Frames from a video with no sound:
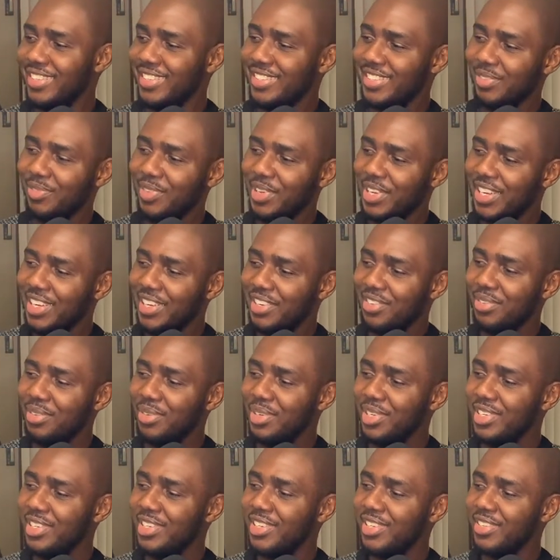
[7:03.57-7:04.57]
say make I
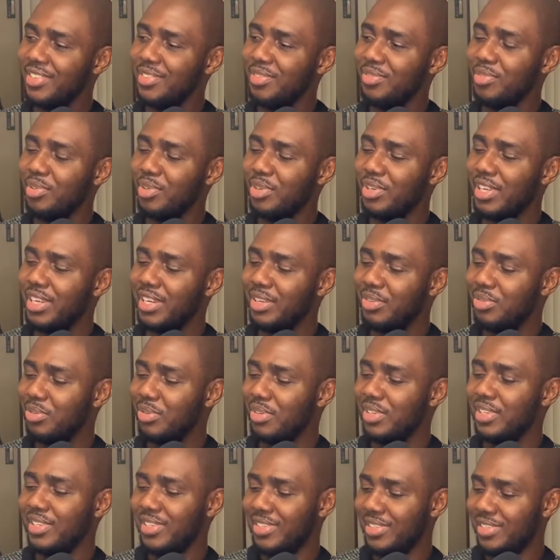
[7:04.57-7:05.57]
drink vodka
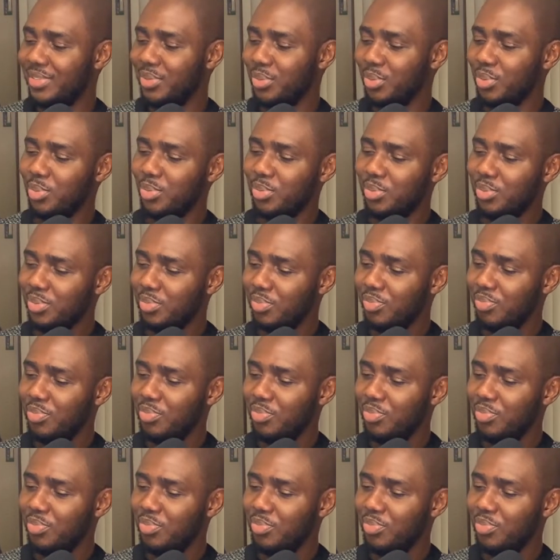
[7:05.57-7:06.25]
today.